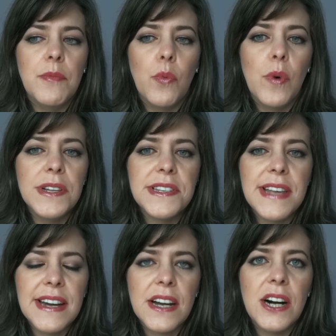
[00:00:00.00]
Once
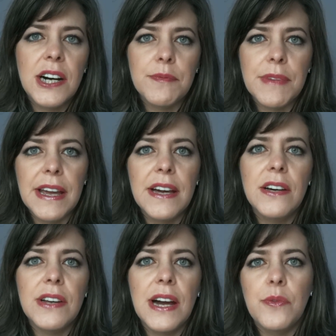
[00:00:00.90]
that calmed
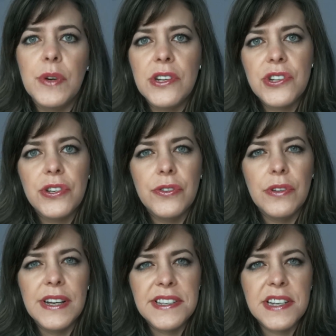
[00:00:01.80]
down, I went to
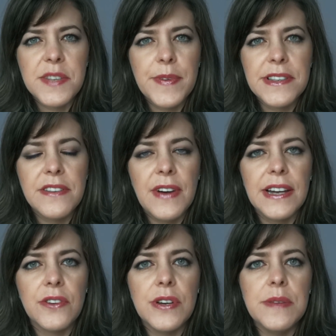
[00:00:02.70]
less expensive eye
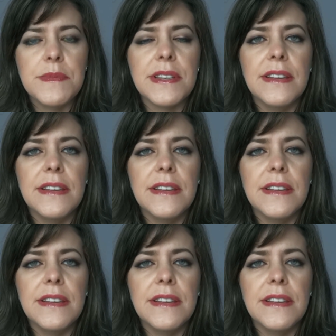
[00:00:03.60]
creams,